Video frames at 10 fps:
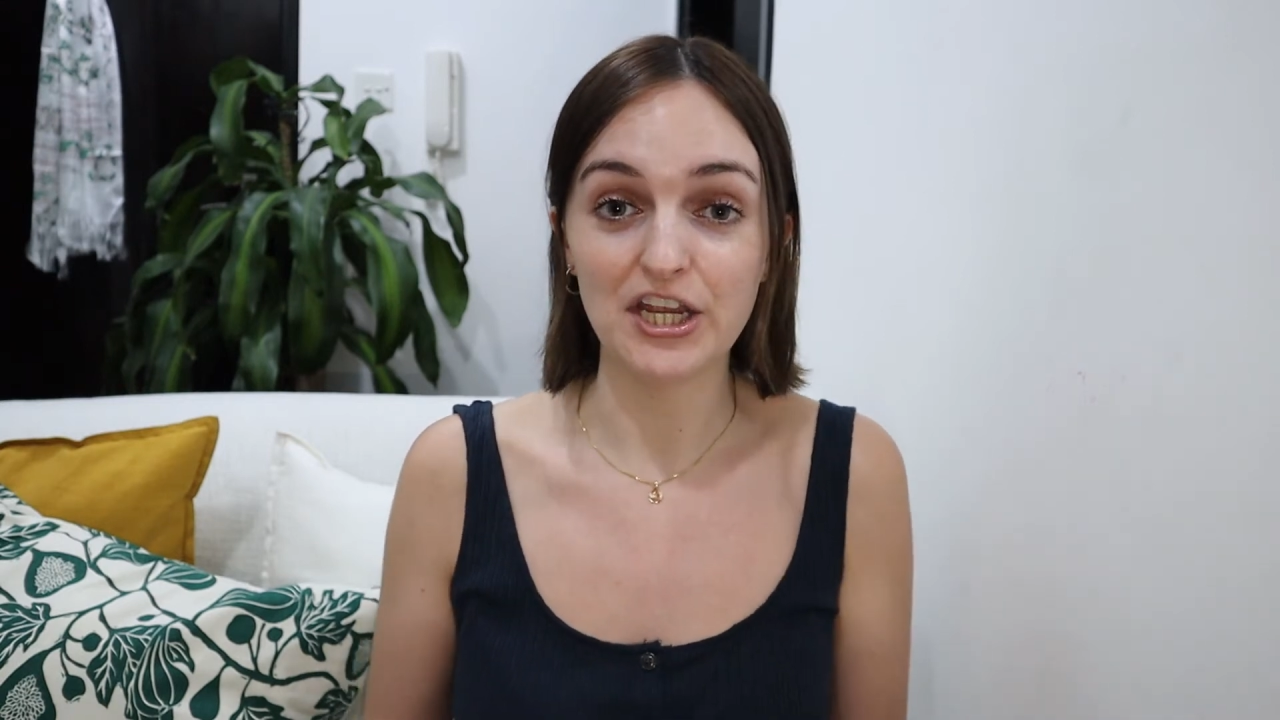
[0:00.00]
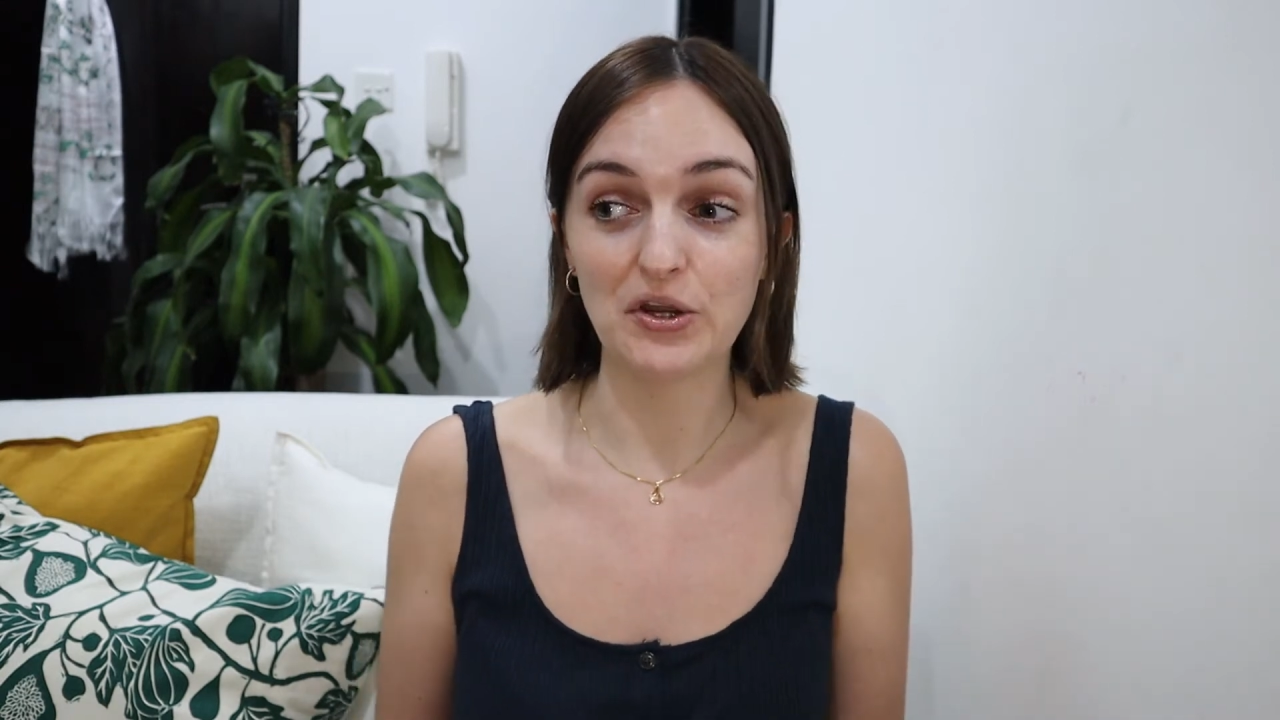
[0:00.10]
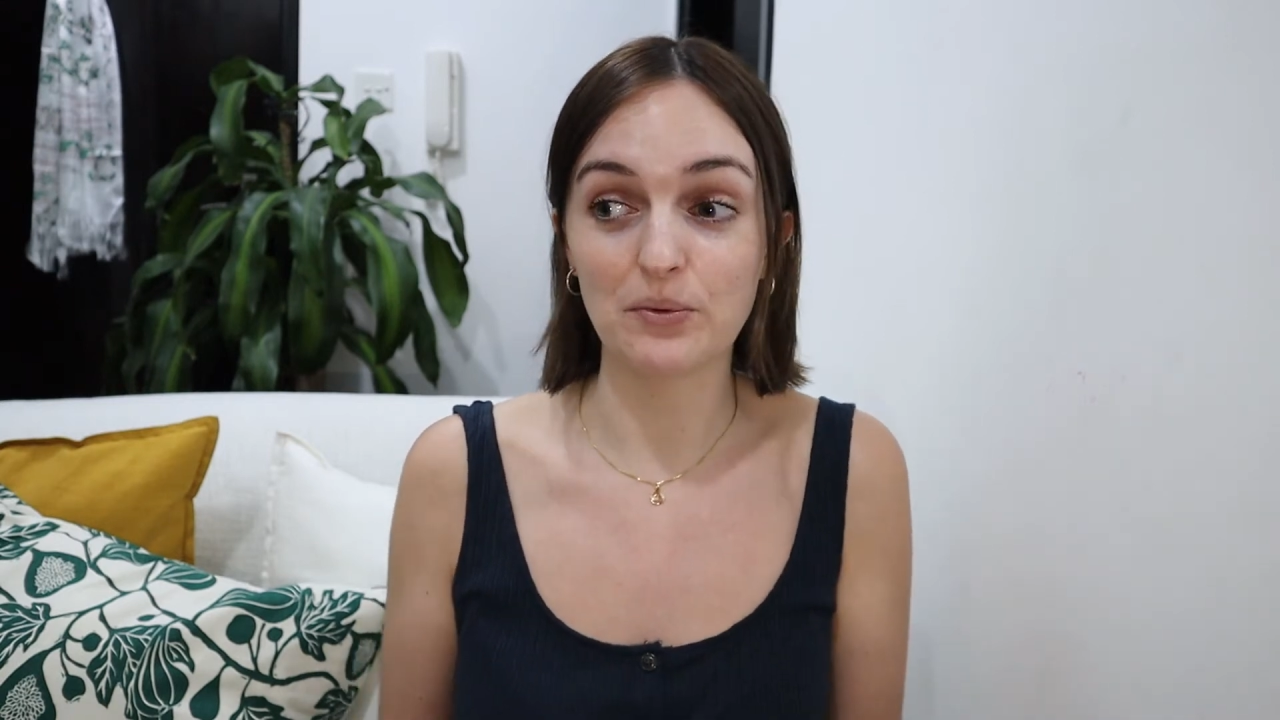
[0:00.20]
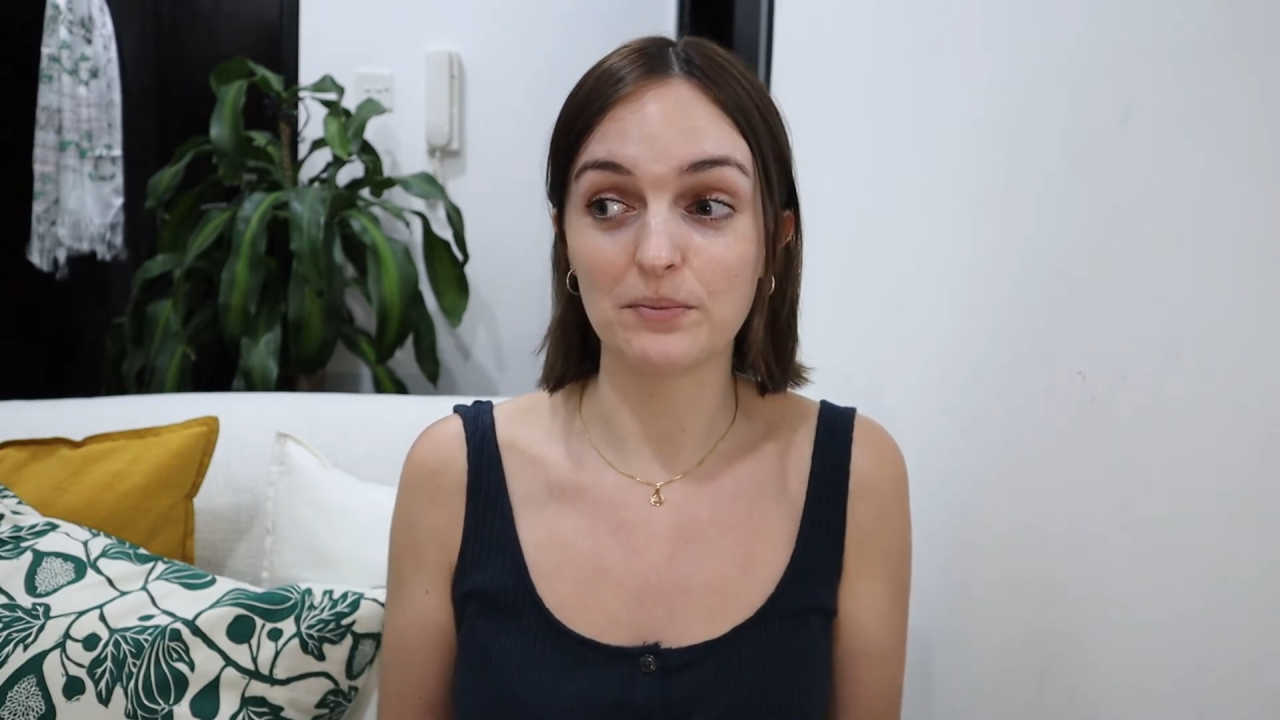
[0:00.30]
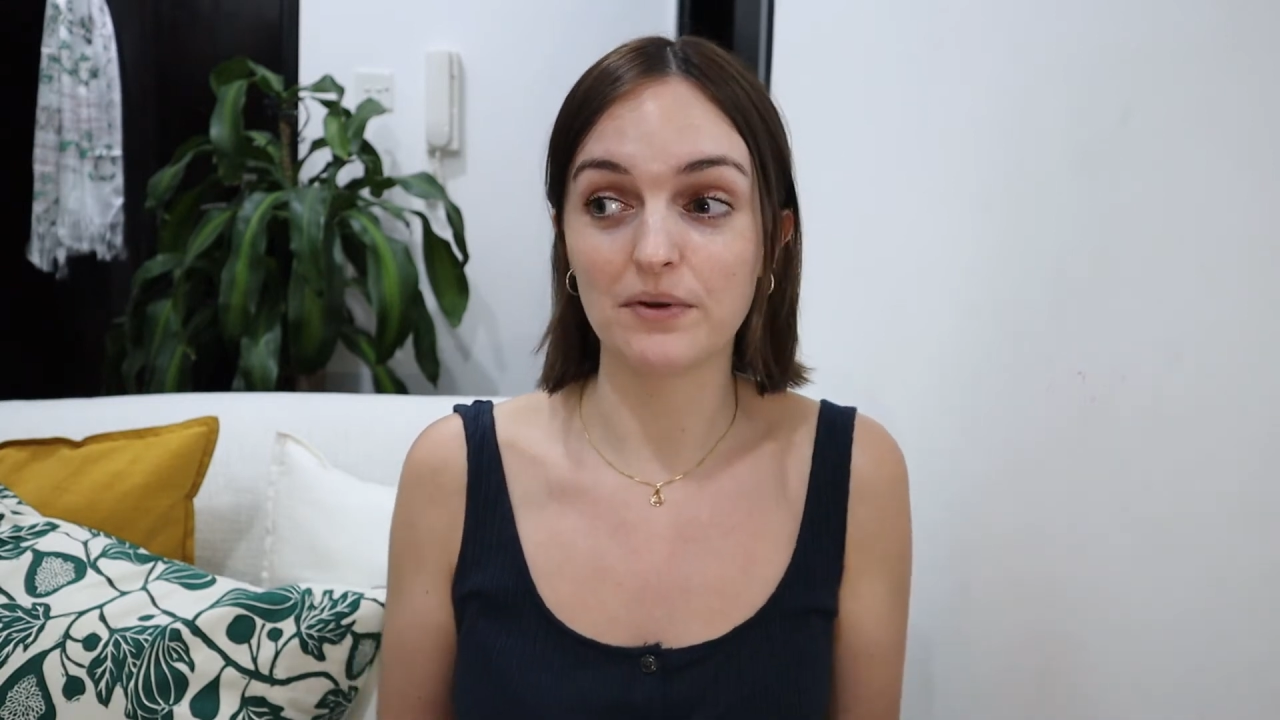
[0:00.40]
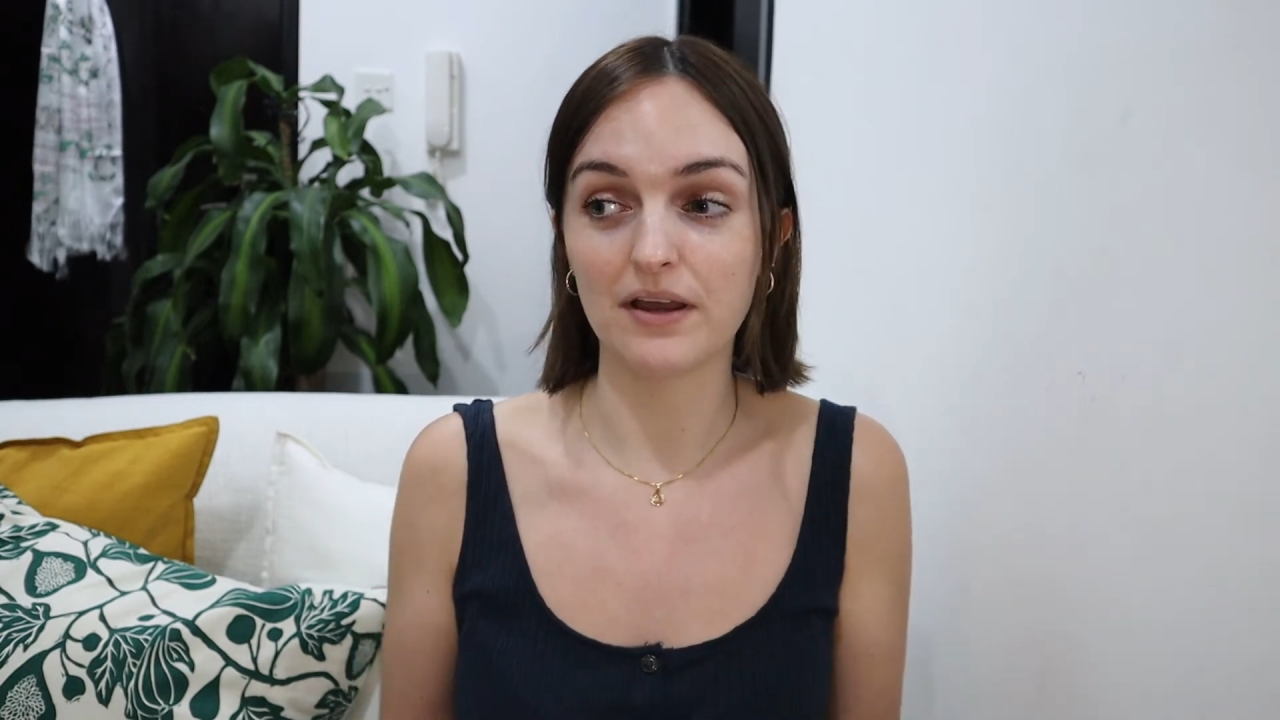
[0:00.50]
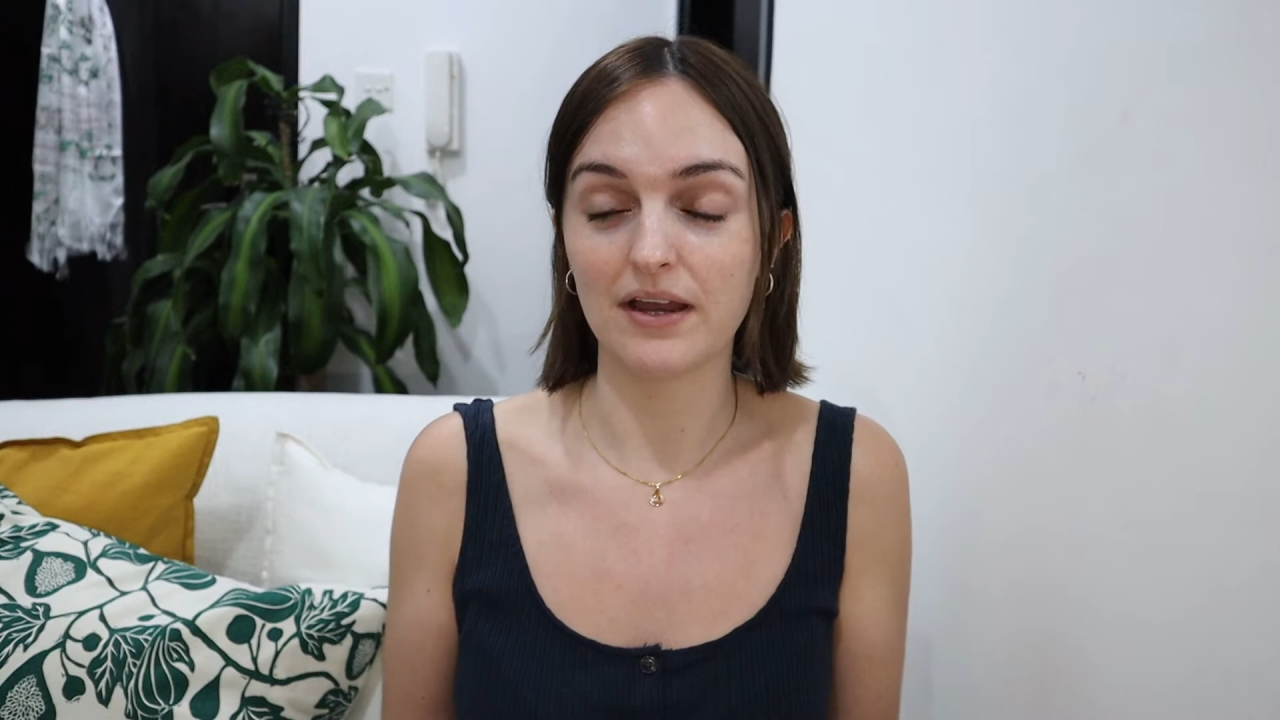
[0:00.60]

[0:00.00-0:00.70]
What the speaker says: you know,